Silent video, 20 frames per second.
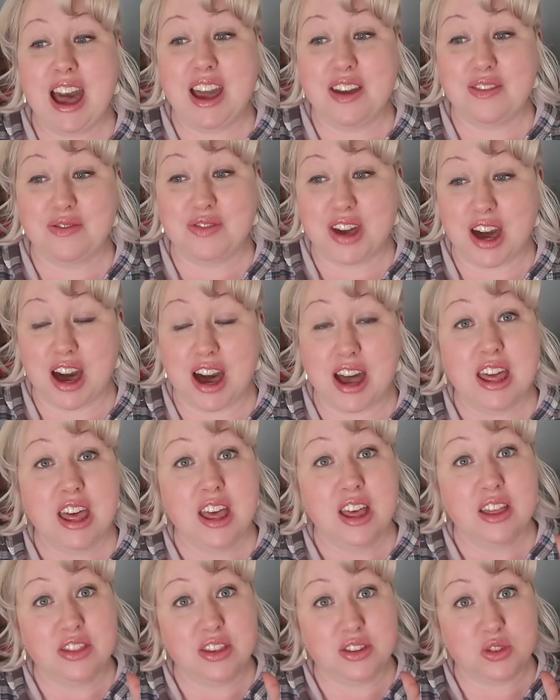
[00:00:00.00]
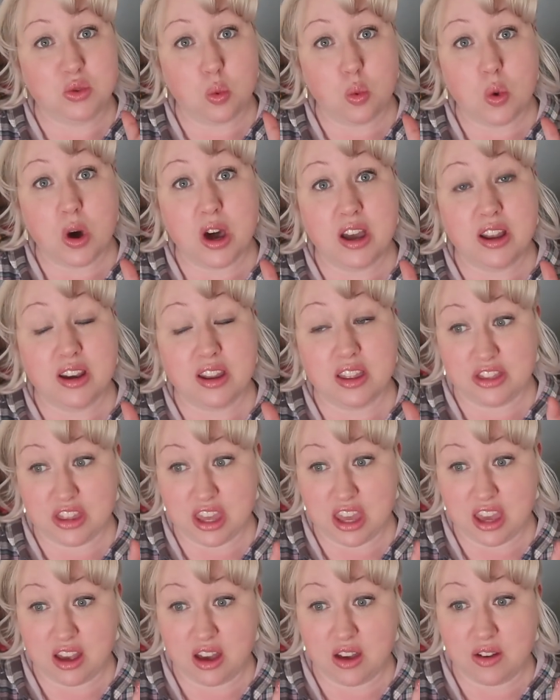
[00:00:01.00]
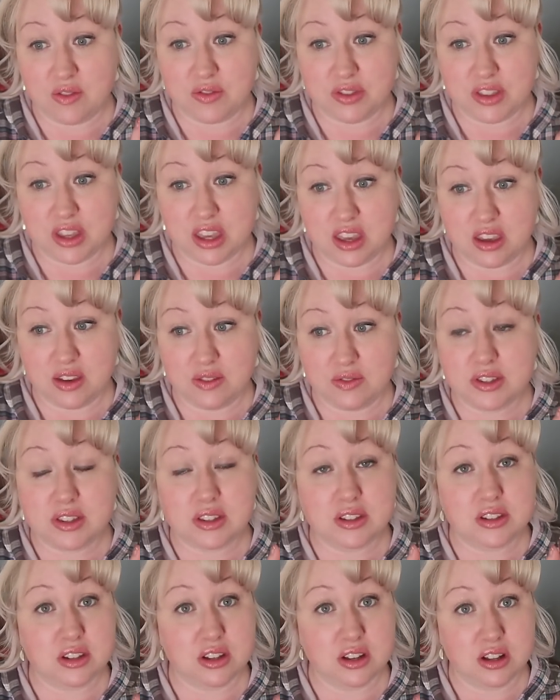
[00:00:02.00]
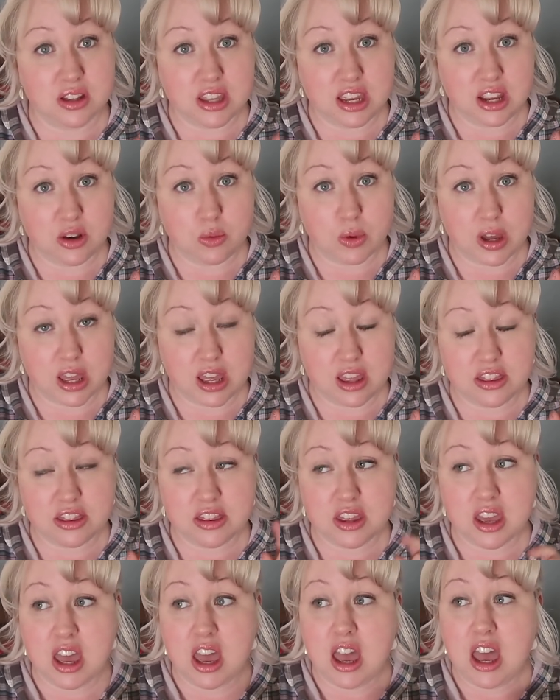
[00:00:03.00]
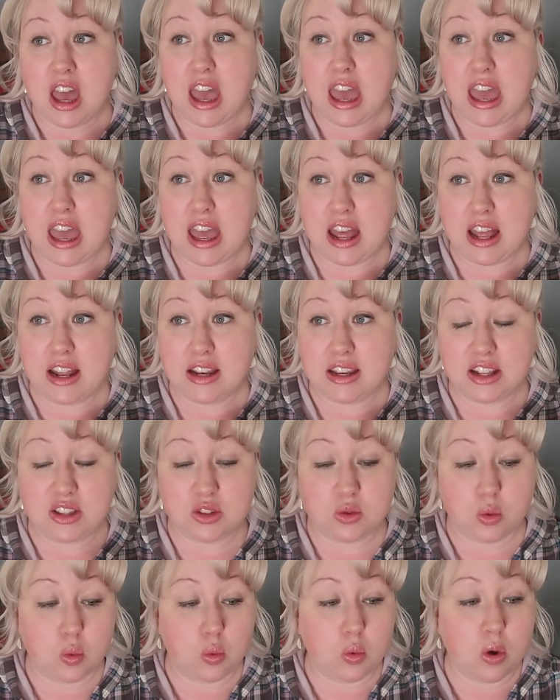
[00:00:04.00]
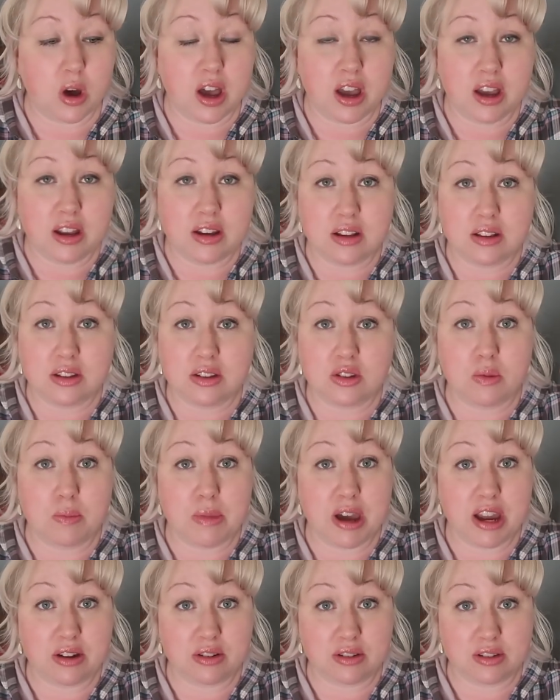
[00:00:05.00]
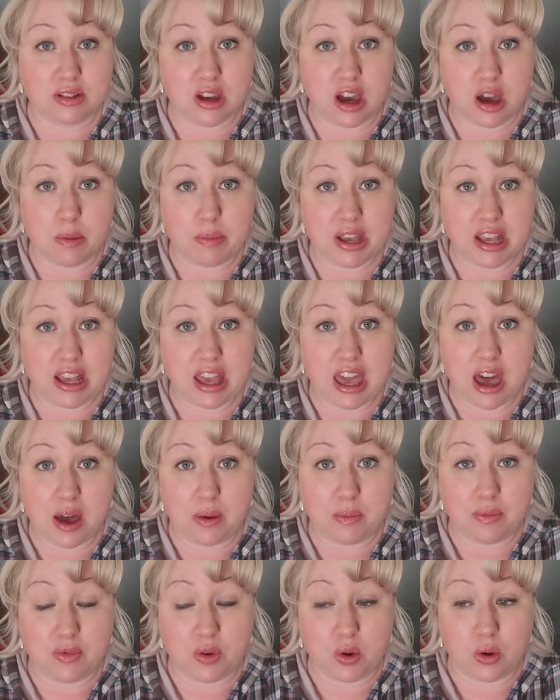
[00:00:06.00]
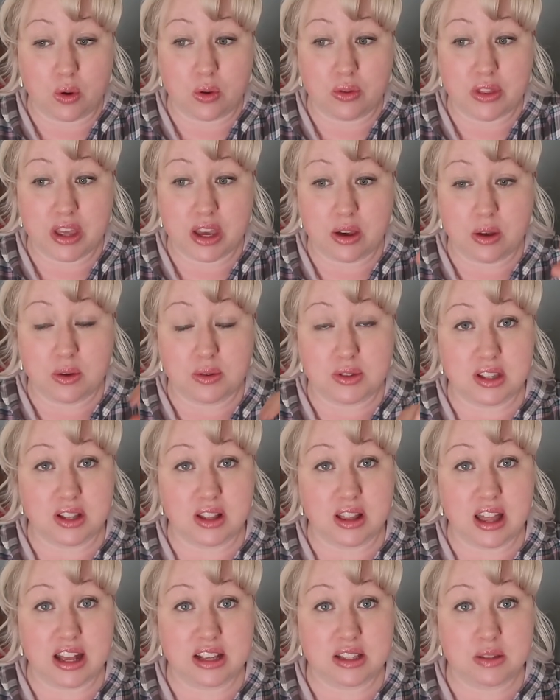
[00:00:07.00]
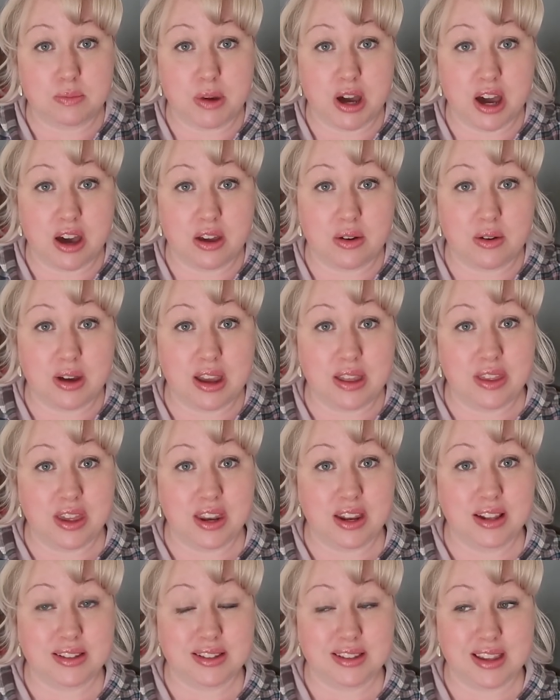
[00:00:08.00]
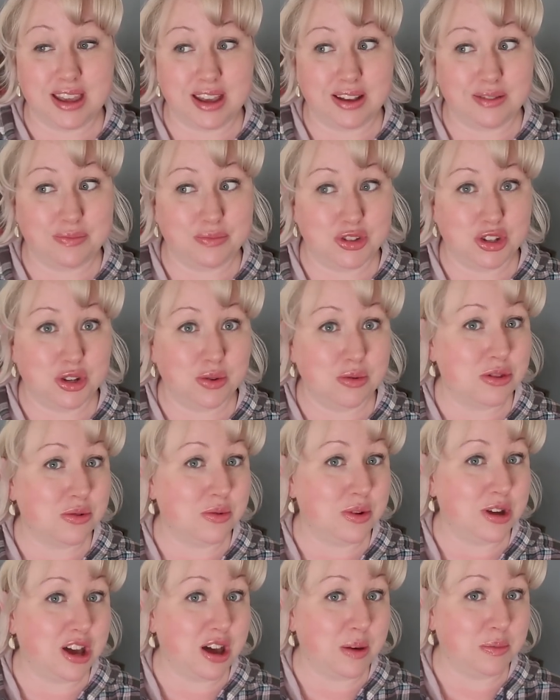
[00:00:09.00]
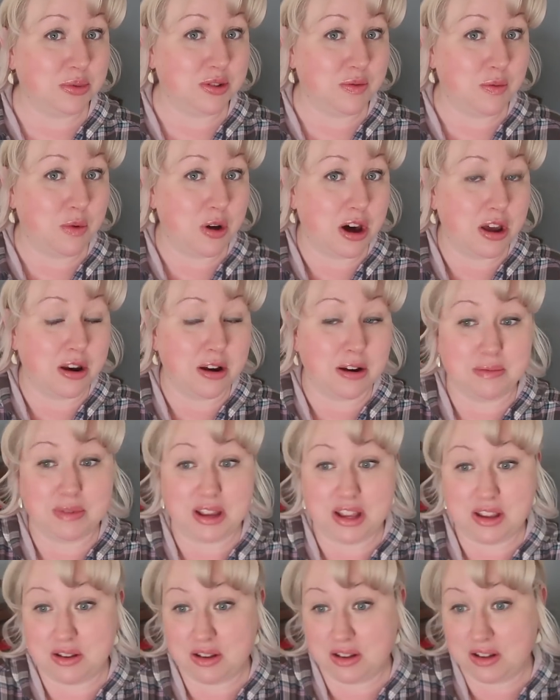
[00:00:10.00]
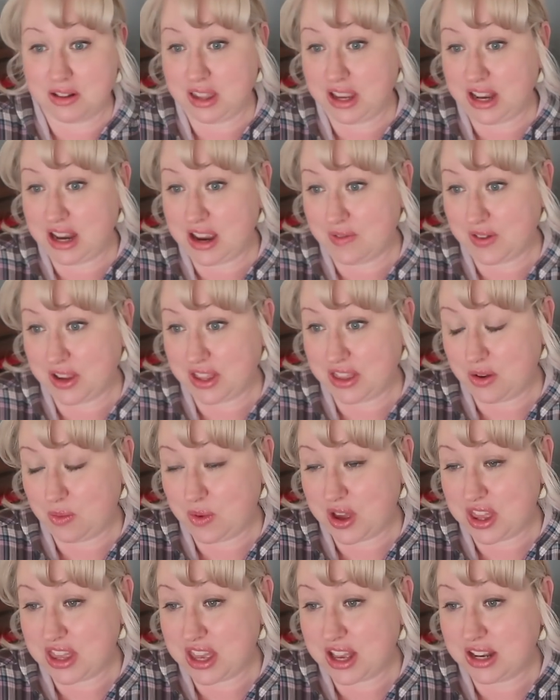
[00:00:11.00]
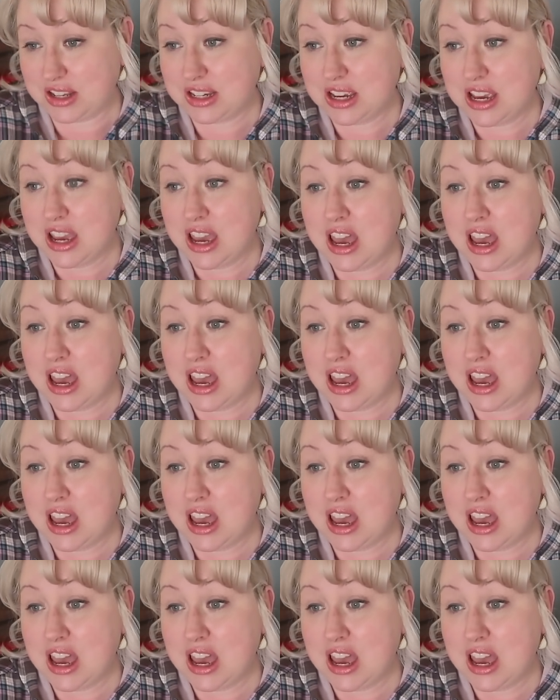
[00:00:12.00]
I've got this one thing of thieves to clean with and it's one little microscopic capful that goes in the glass bottle and then it's like two or three cups of water and you can clean everything with it.